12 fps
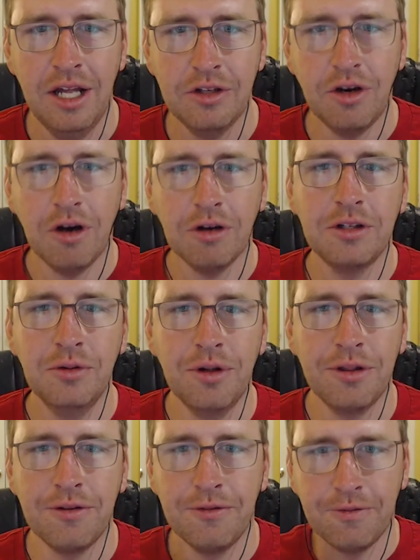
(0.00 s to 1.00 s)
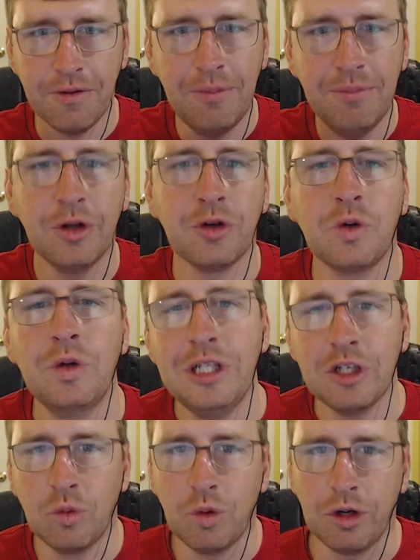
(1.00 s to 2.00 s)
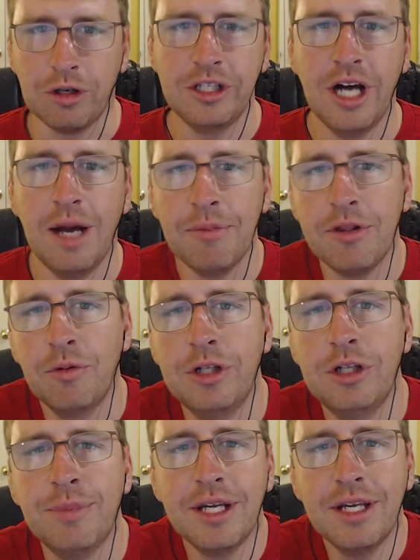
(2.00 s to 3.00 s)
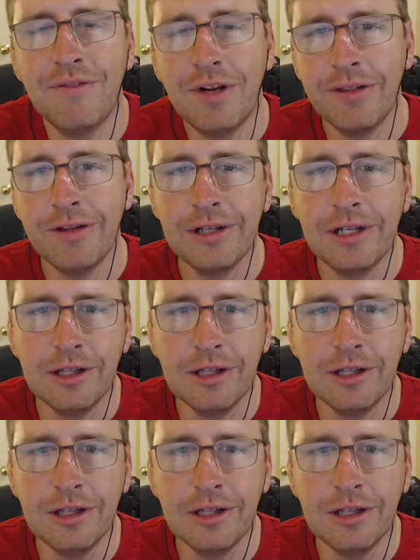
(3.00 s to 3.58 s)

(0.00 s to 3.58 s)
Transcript: talk to us from your creature workshop. So would you mind giving us a little